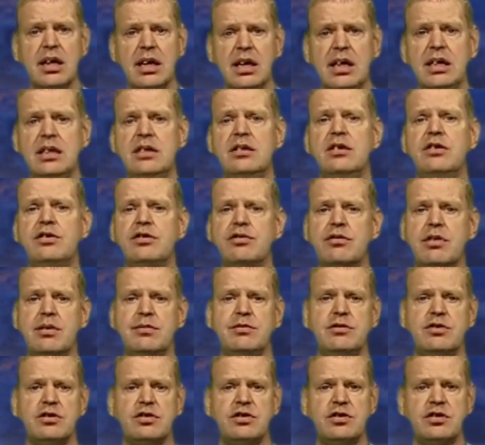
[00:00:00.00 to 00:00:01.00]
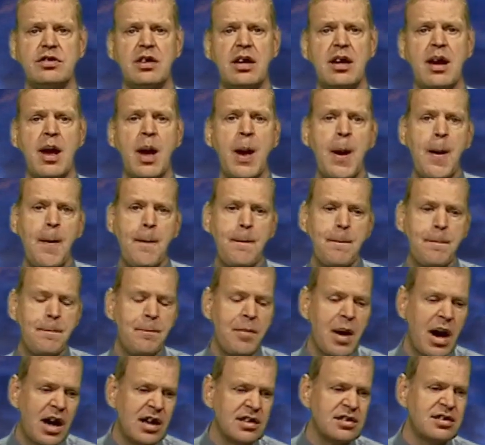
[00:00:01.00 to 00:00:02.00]
in the scriptures,
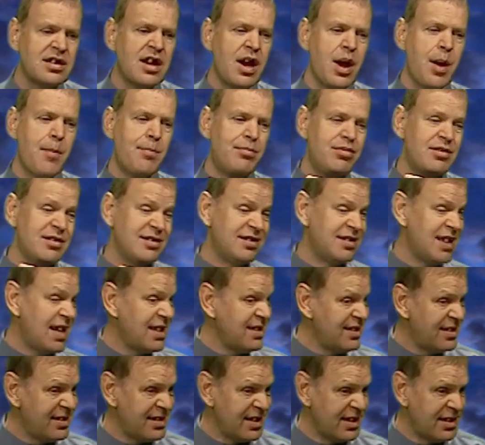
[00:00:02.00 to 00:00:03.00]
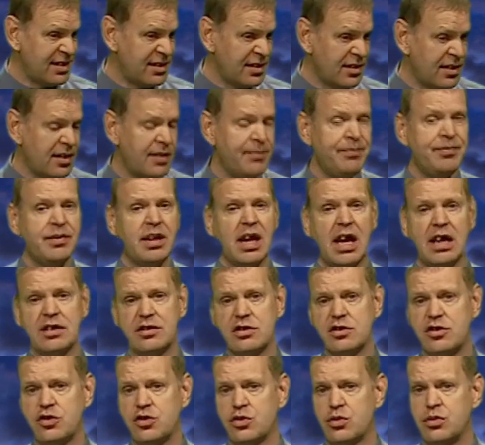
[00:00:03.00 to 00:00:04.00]
but presented as
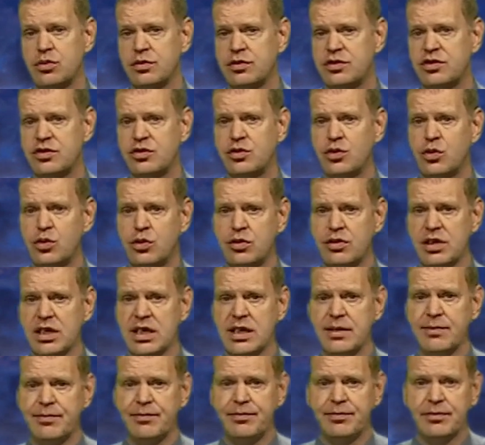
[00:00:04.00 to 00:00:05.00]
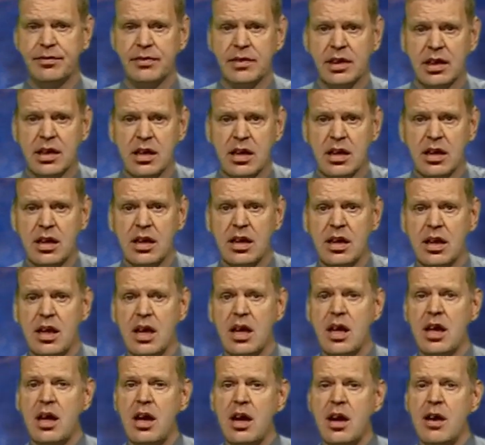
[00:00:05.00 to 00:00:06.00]
a short story.
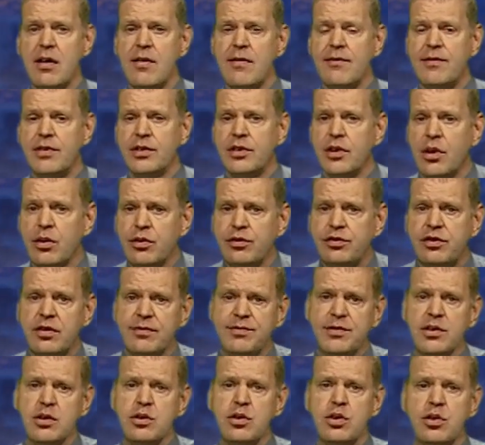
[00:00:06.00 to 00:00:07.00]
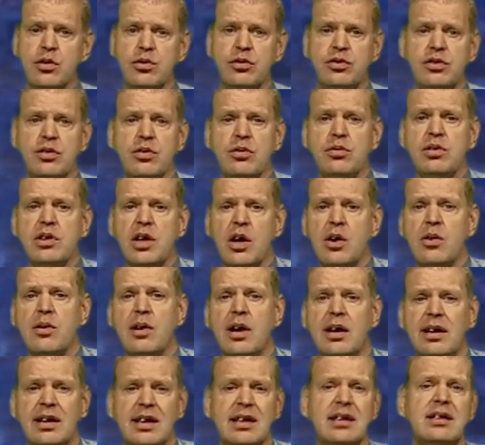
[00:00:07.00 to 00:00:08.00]
For those of you who do know
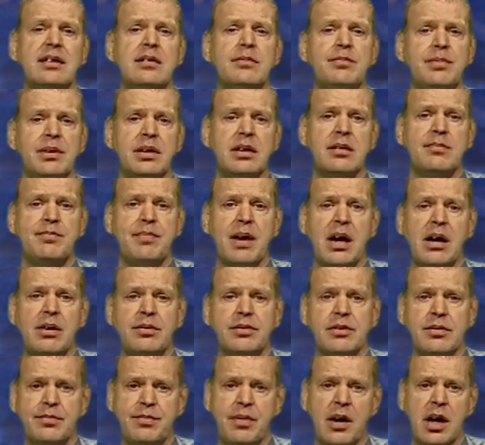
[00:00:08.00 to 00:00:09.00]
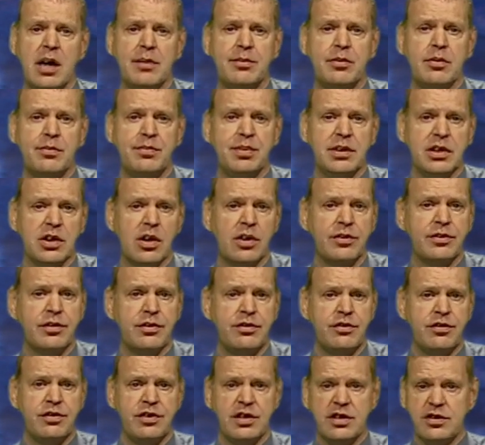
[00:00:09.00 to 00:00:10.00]
a little bit about the Bible beyond the
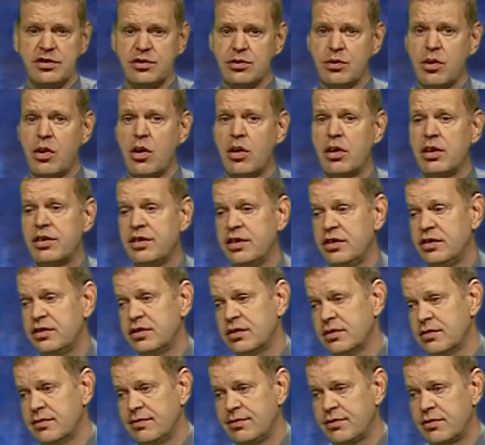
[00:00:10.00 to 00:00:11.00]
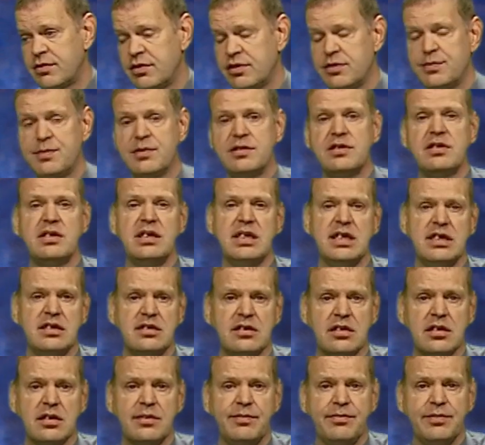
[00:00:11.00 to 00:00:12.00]
traditional holidays of Christmas and
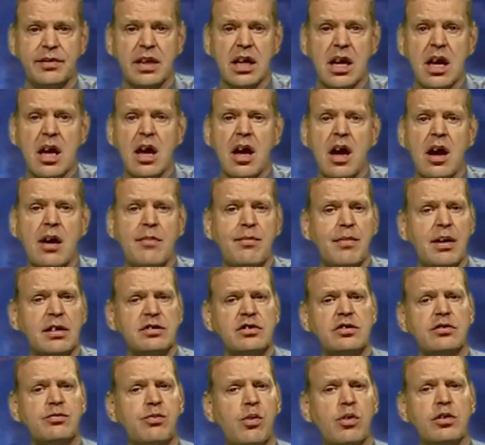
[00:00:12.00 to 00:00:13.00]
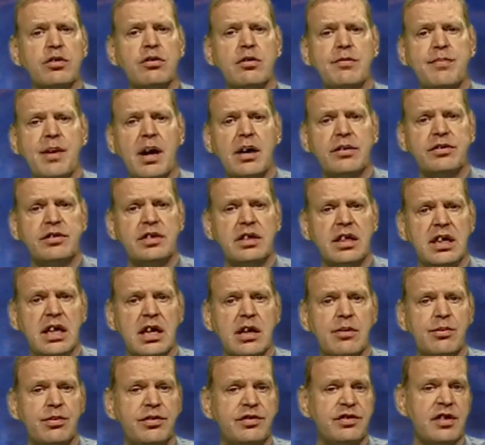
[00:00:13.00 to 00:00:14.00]
Easter, much of what you're about to
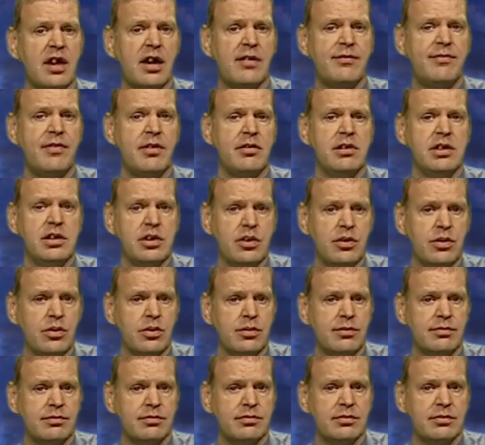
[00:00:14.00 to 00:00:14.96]
hear will sound very new